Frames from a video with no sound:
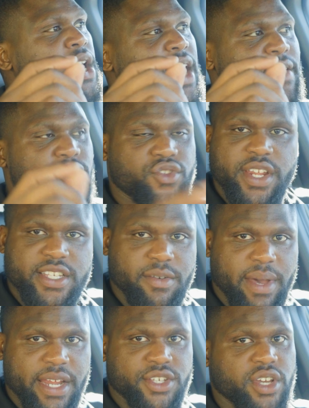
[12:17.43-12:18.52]
if you treated
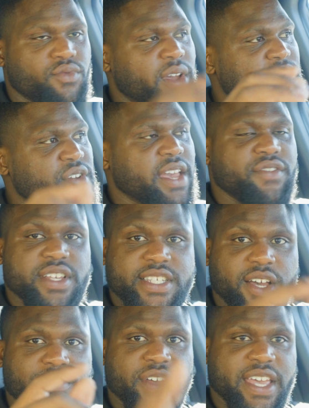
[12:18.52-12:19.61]
somebody a certain way, forgive
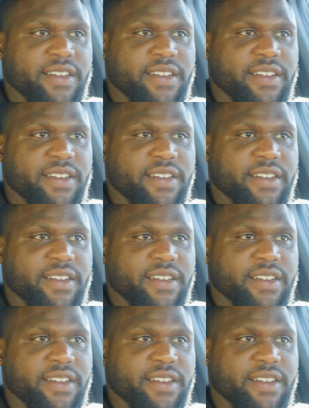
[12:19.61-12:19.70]
yourself,